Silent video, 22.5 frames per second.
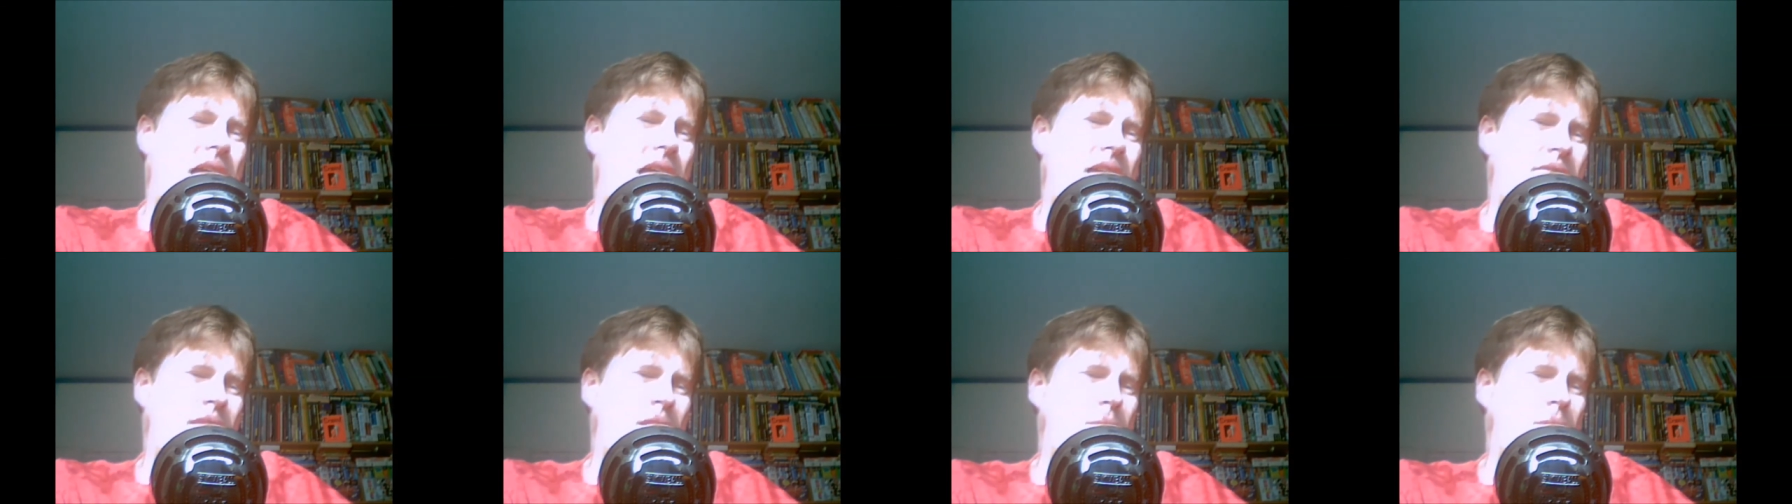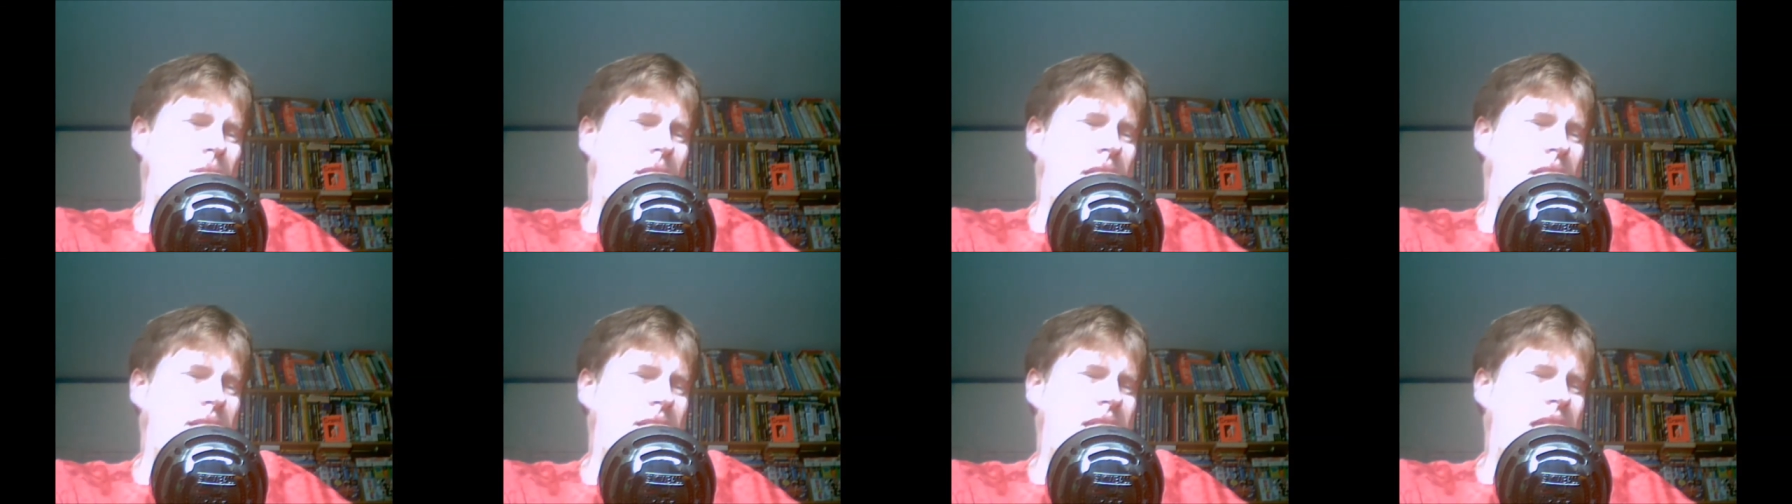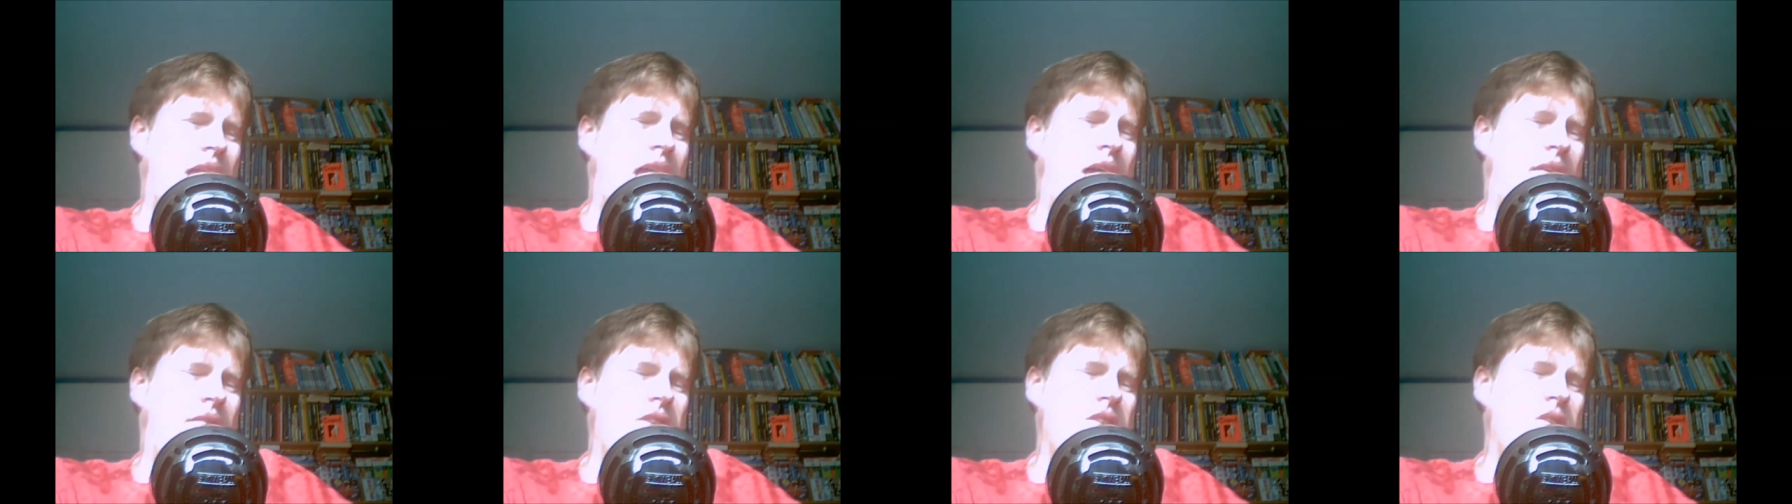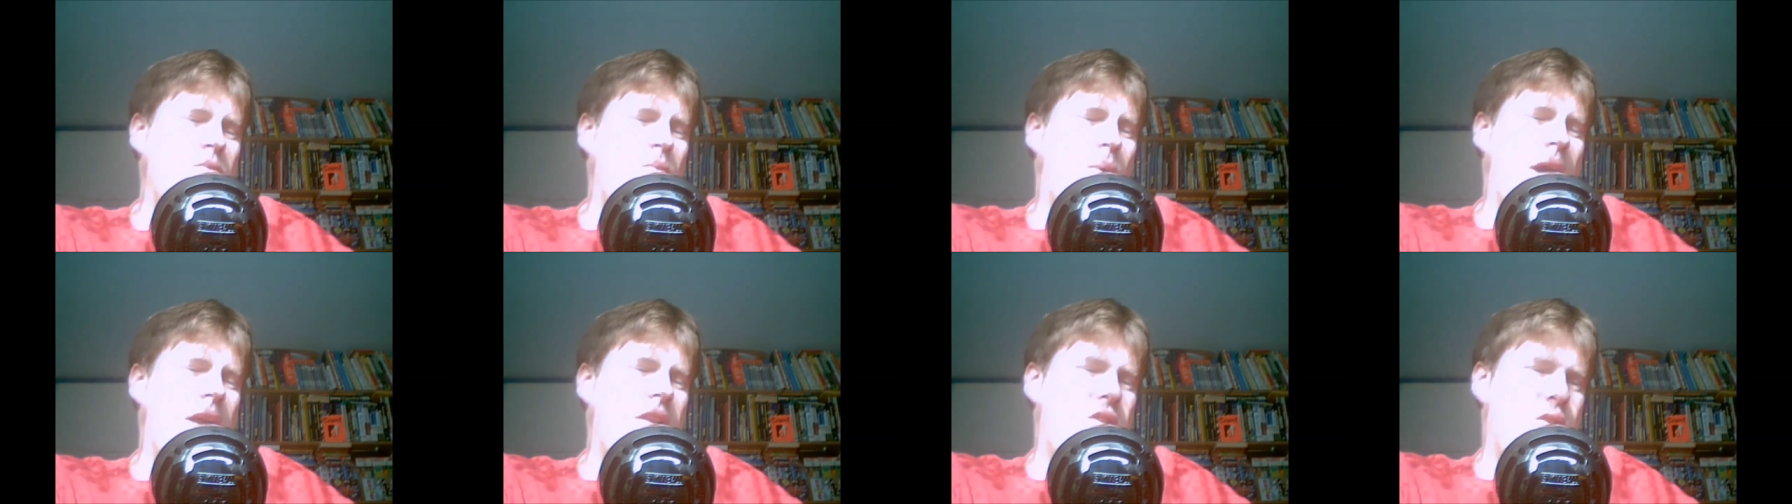they were like, yeah, this is
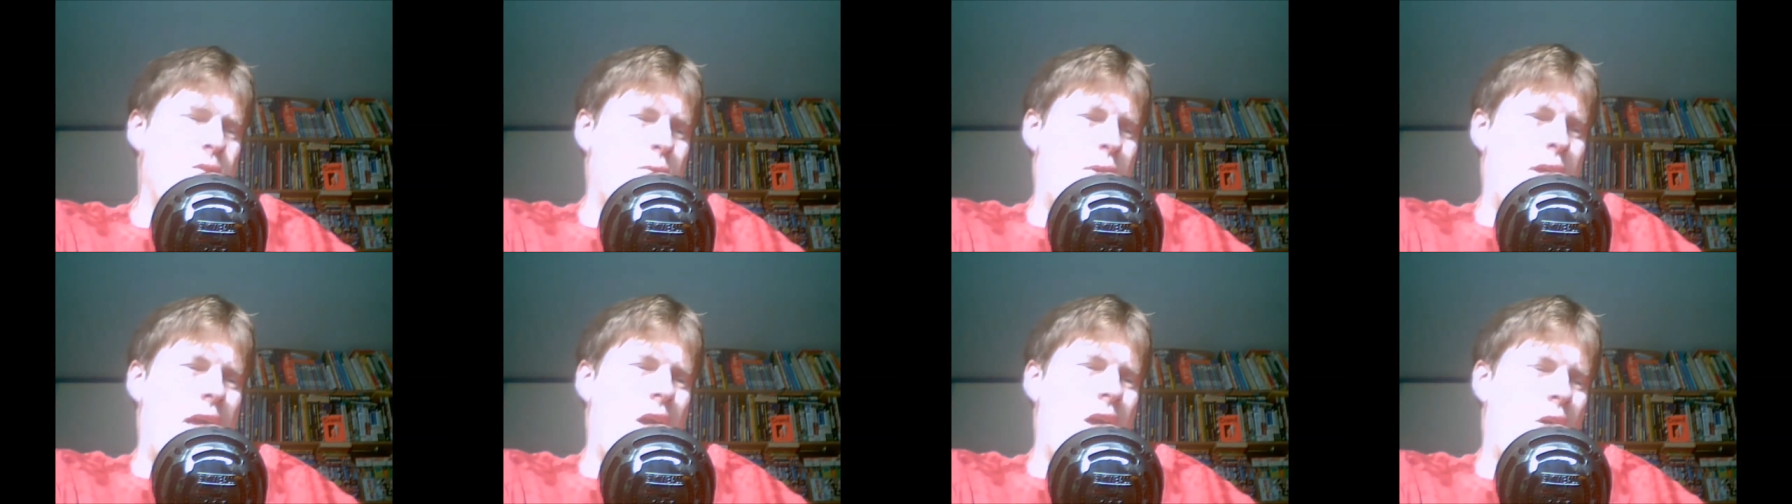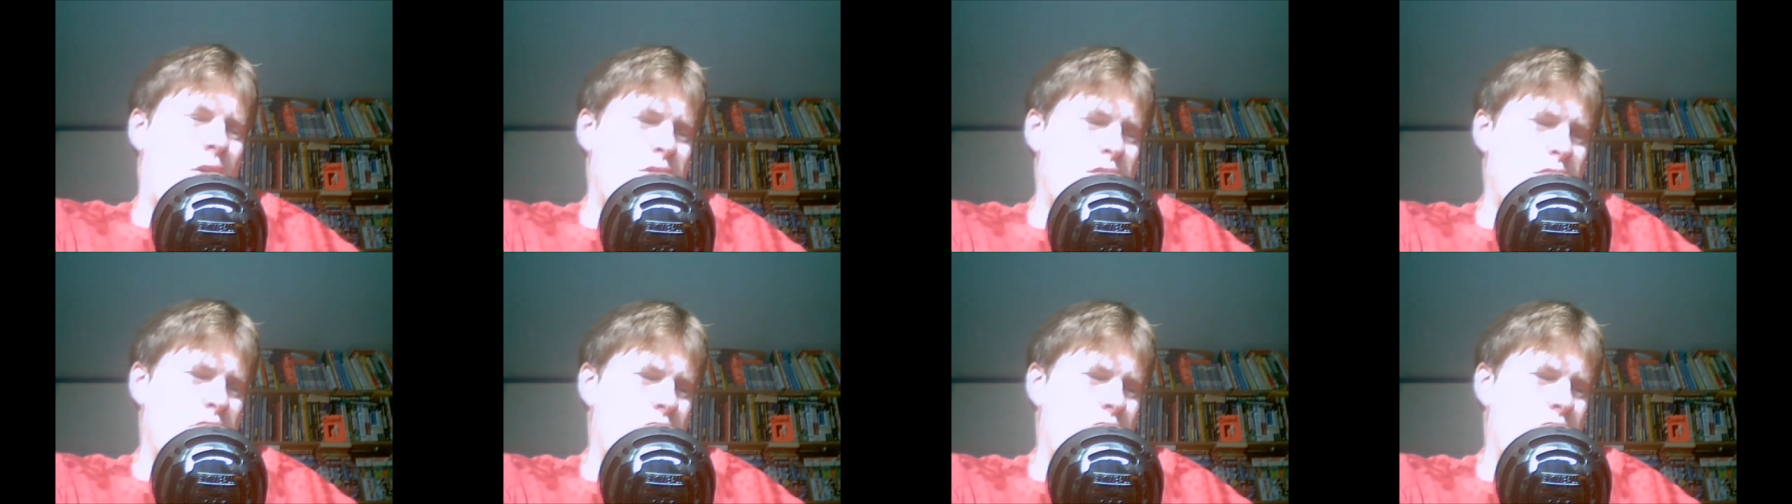way too chaotic, so